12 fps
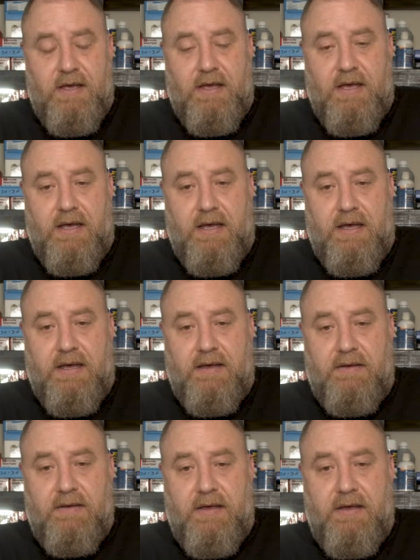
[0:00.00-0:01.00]

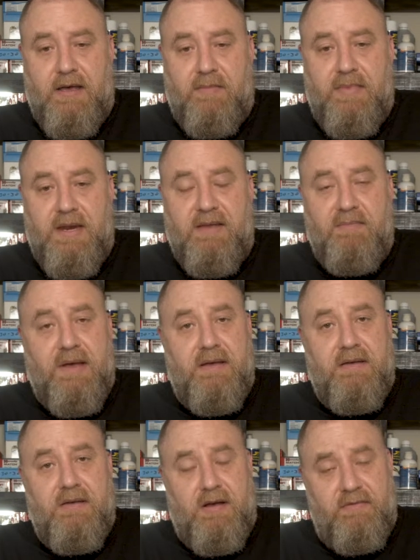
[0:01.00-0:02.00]
a company
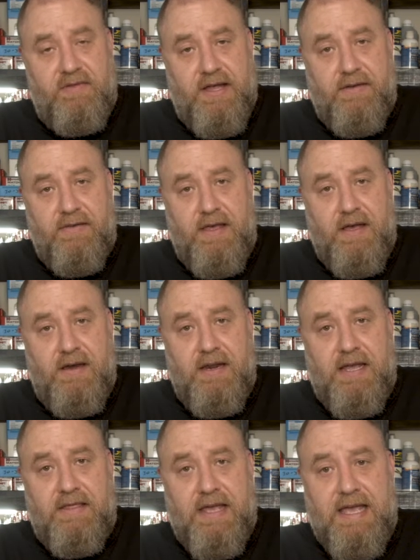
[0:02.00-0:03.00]
called Fluxion,
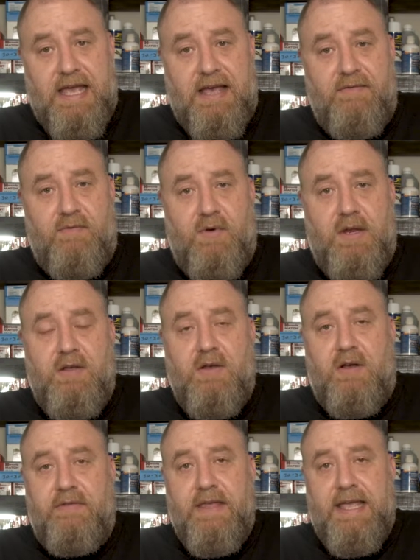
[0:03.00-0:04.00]
and they have one
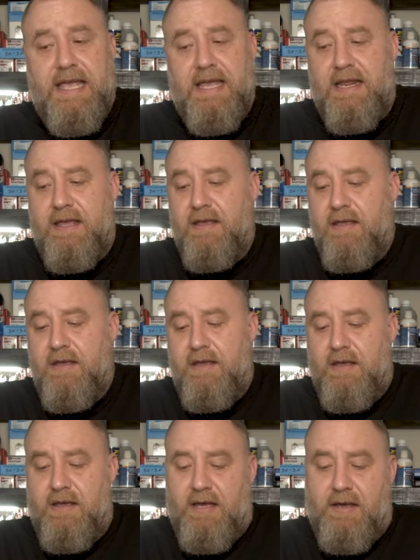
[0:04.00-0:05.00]
called the Annie.
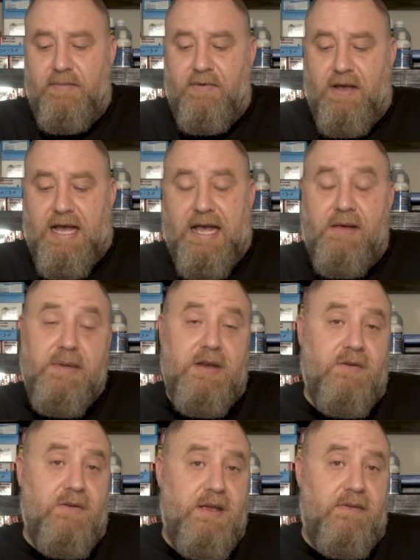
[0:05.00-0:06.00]
So I'll be
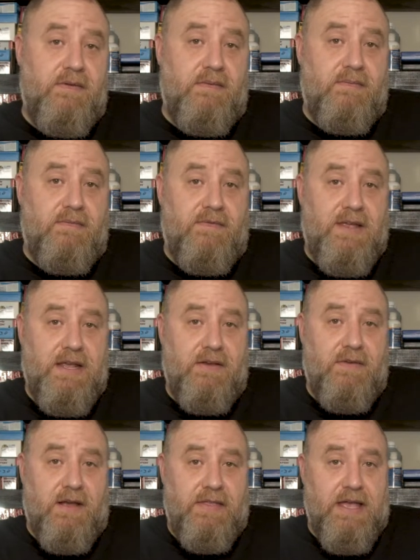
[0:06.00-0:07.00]
doing some
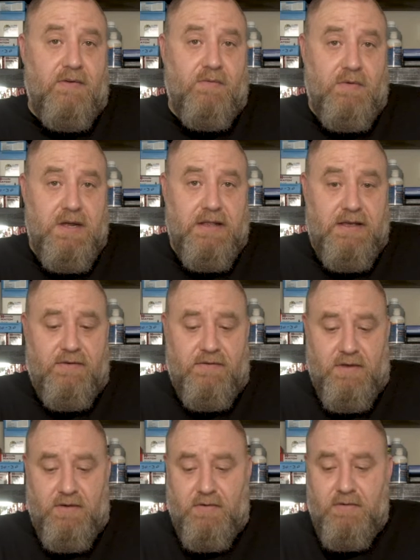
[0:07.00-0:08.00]
videos on that really
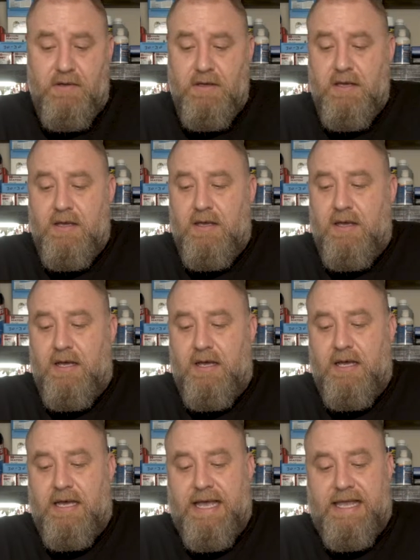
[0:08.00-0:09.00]
soon.
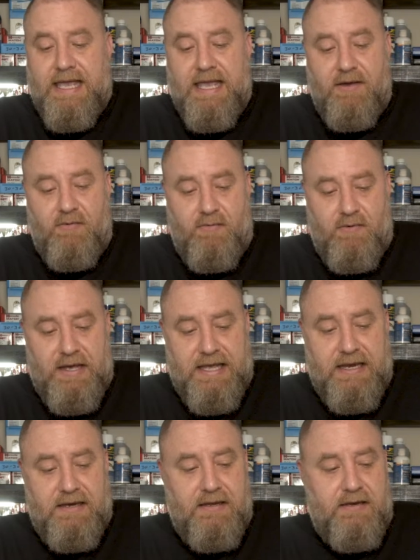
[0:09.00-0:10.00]
I can't
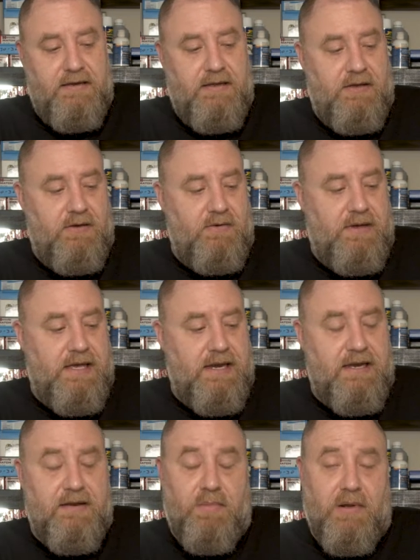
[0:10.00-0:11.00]
wait to get
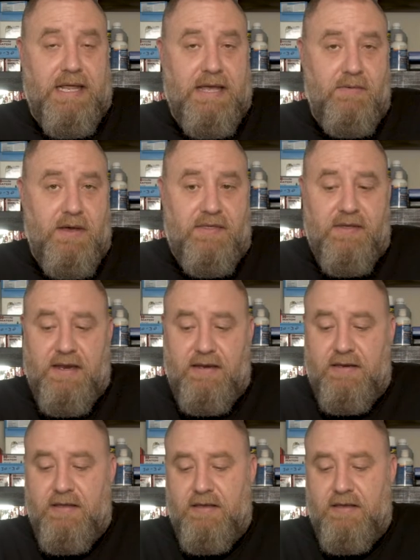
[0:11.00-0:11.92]
it to play with it.